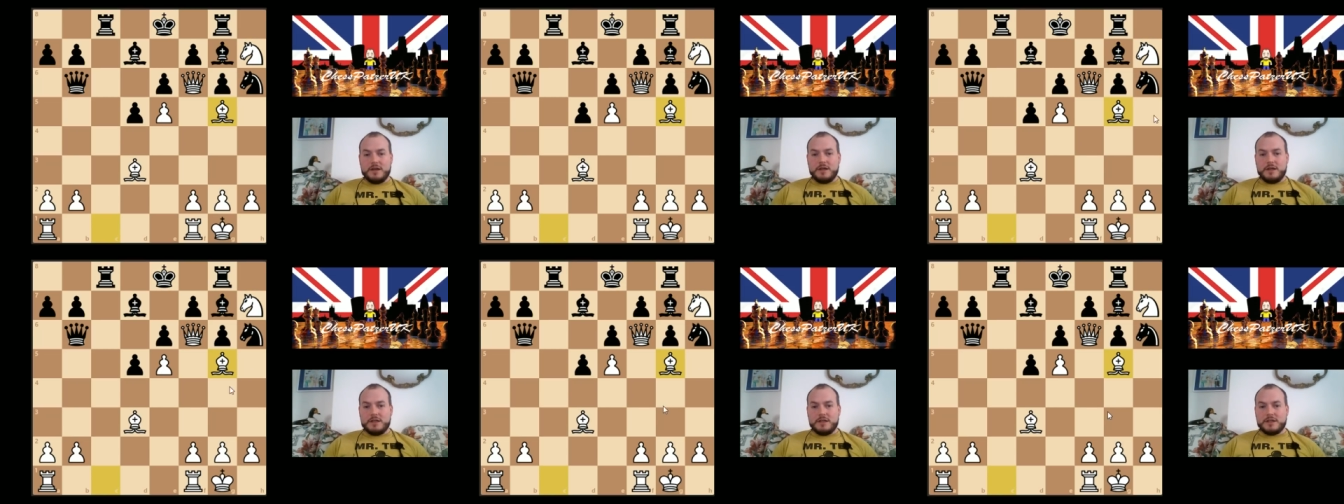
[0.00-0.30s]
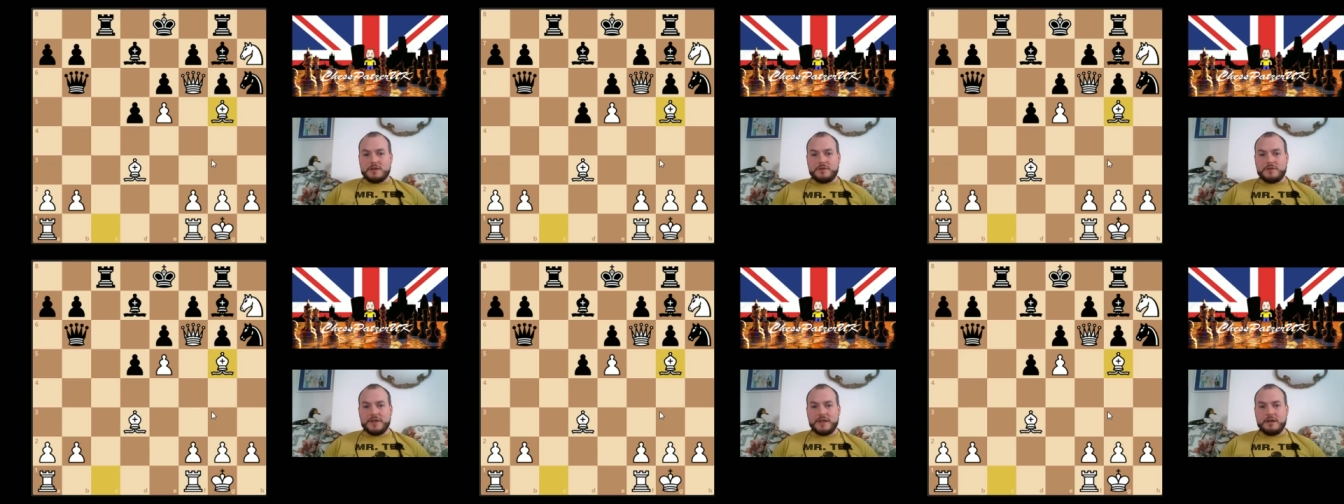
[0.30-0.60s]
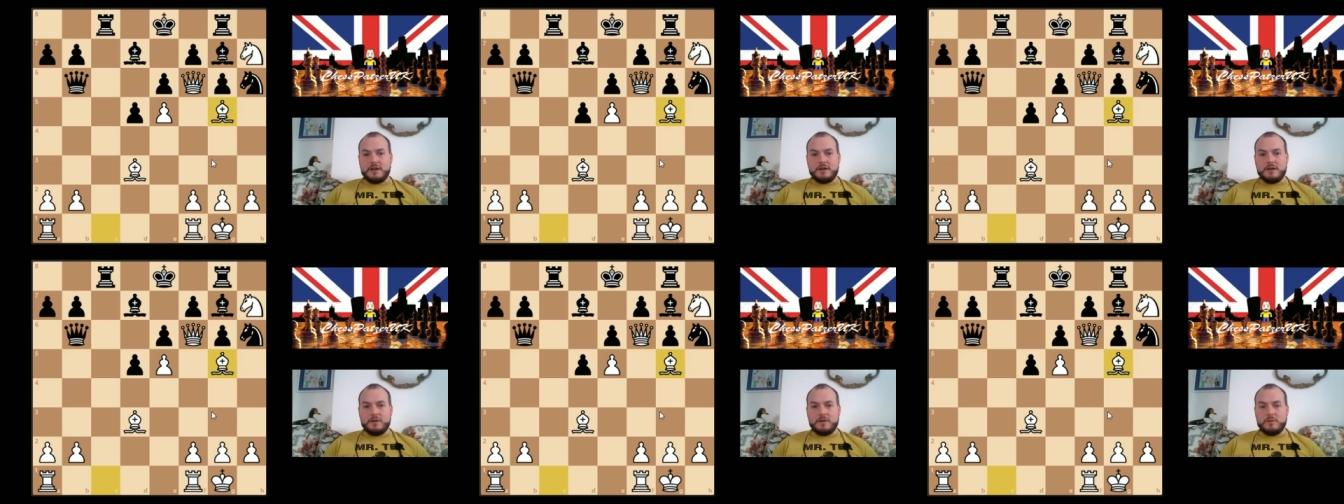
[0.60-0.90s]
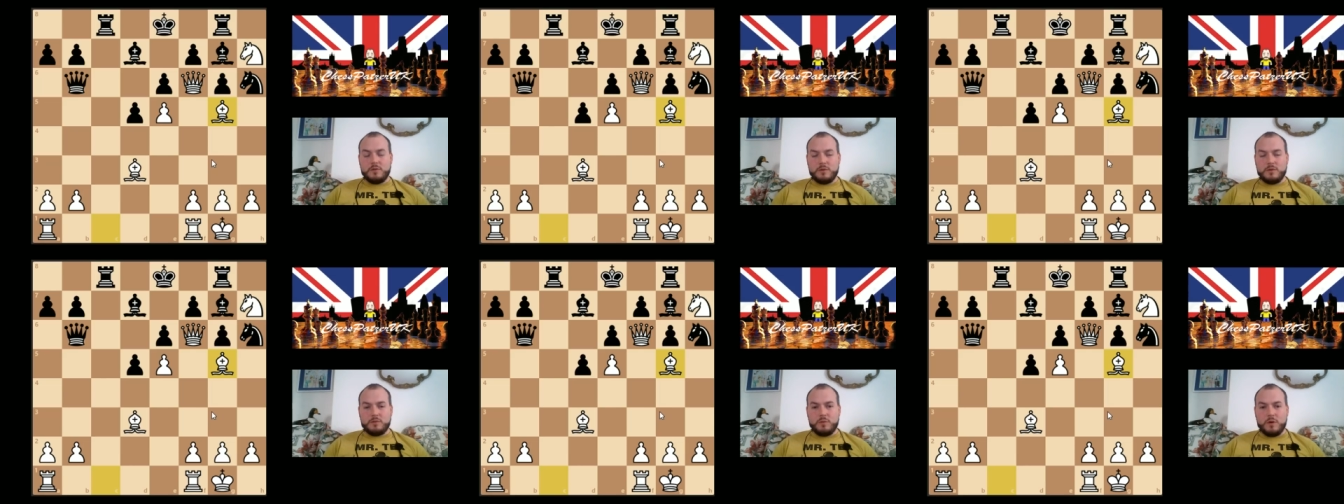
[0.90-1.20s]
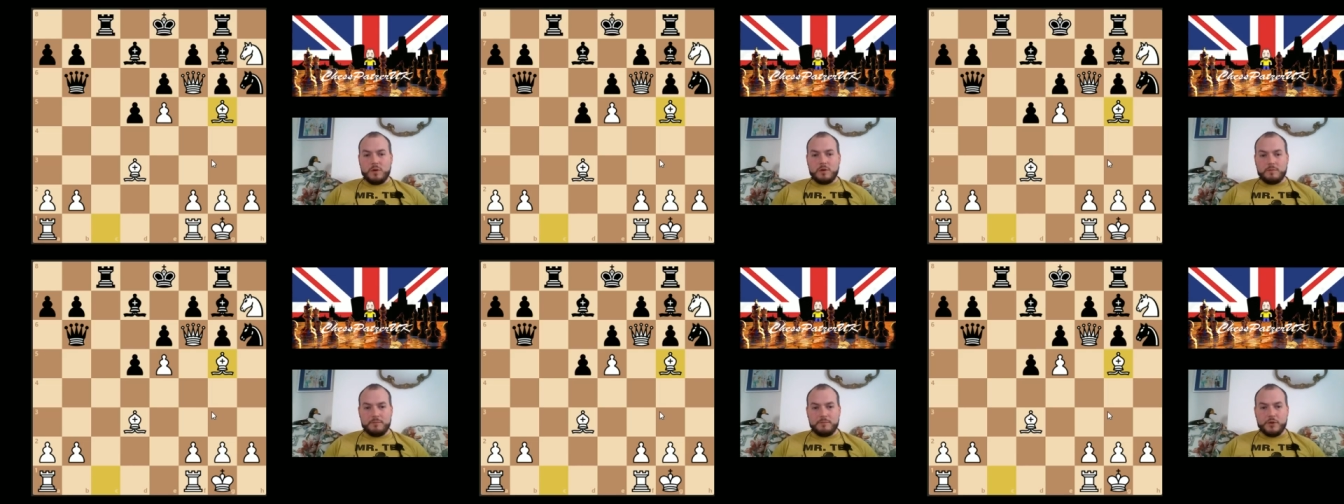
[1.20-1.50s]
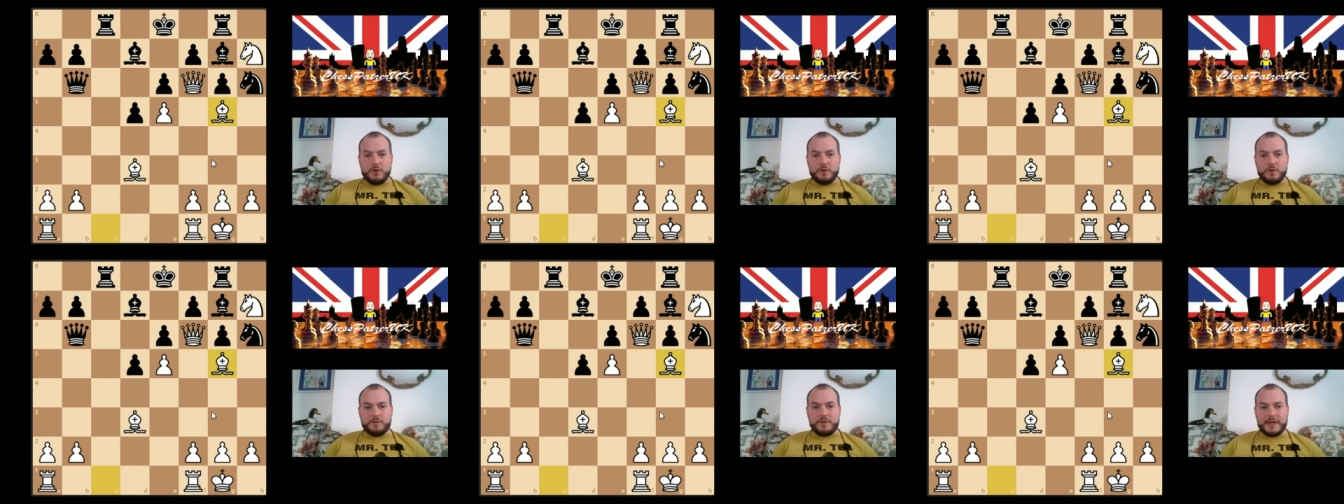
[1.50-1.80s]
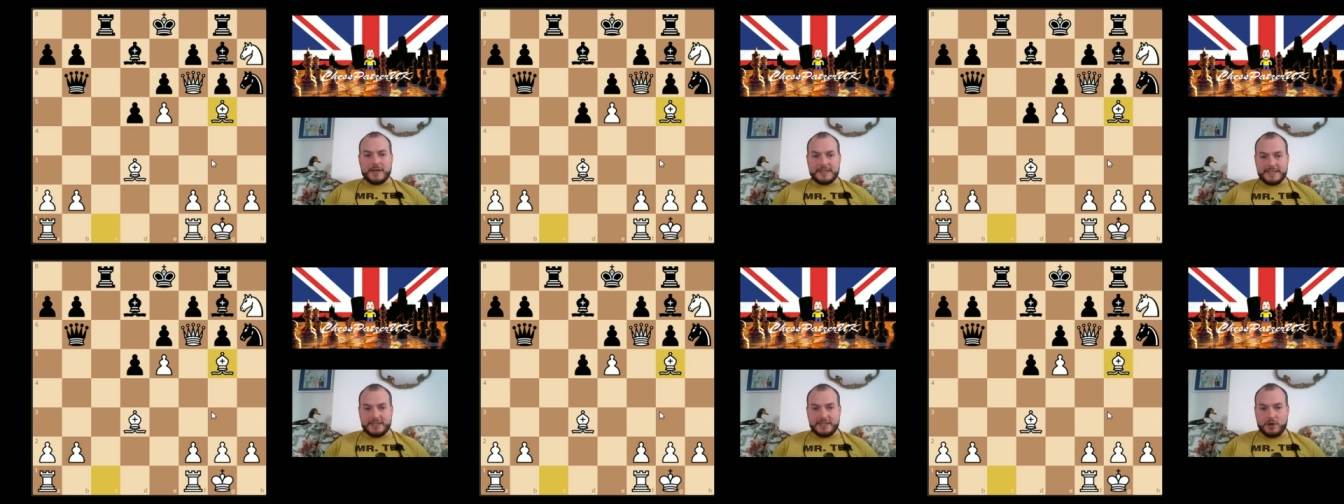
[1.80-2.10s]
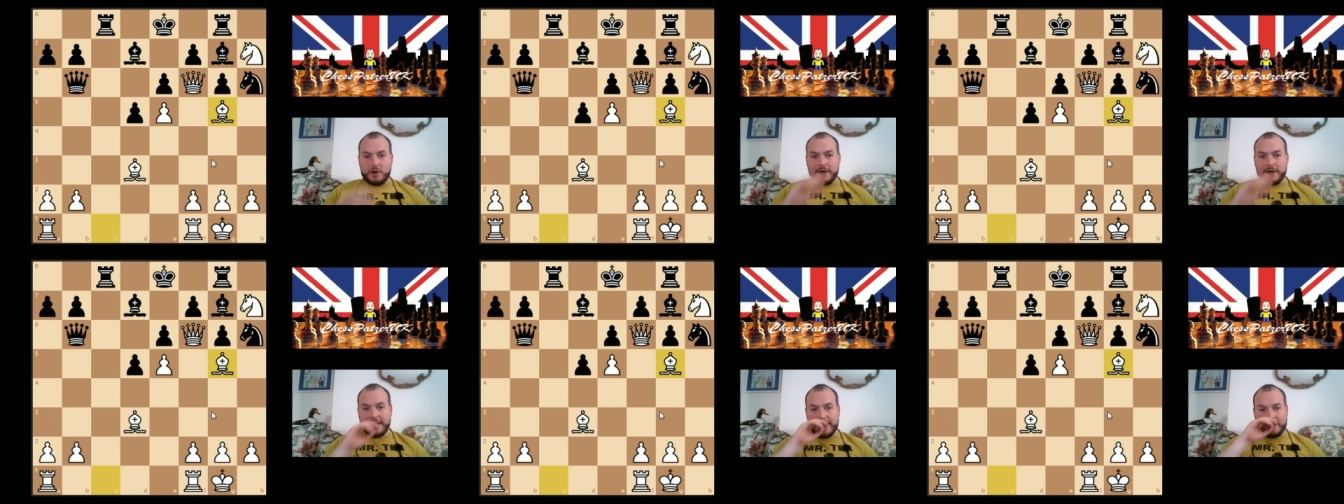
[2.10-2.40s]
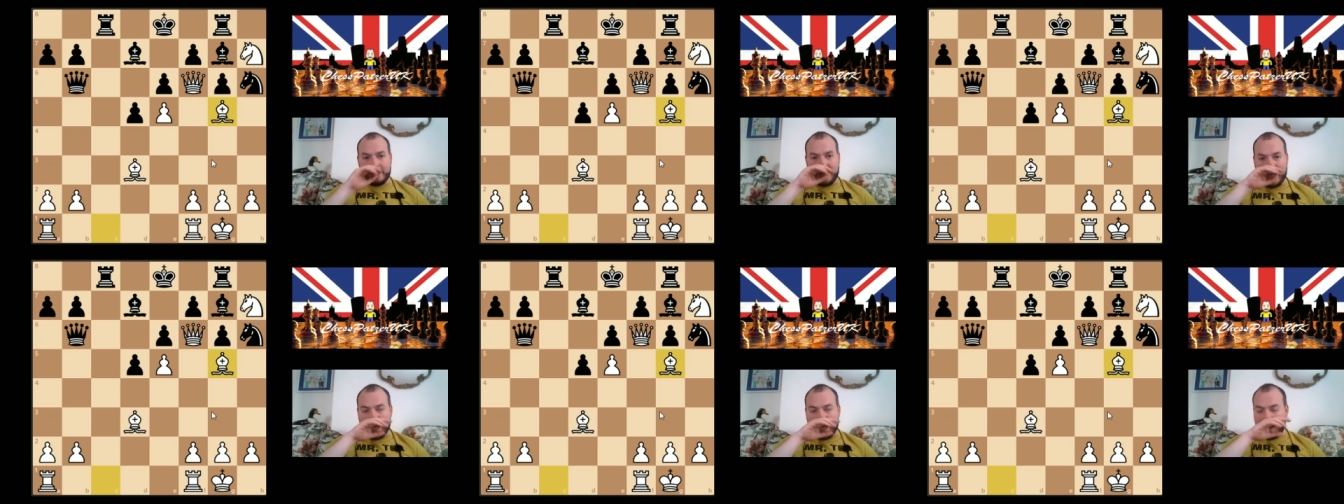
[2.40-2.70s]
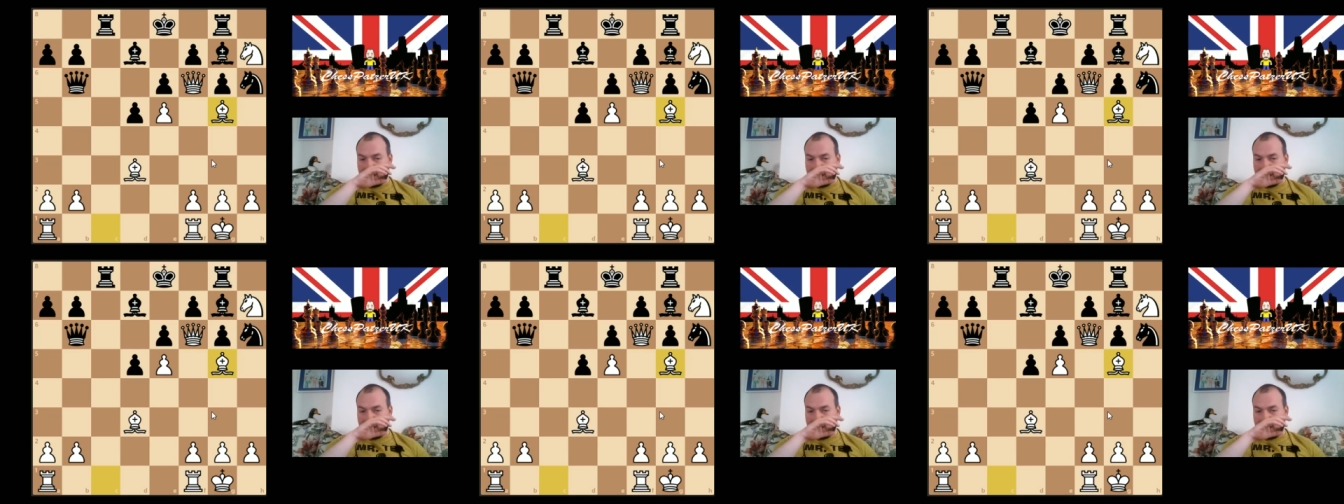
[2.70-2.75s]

was thinking, what move has he got here?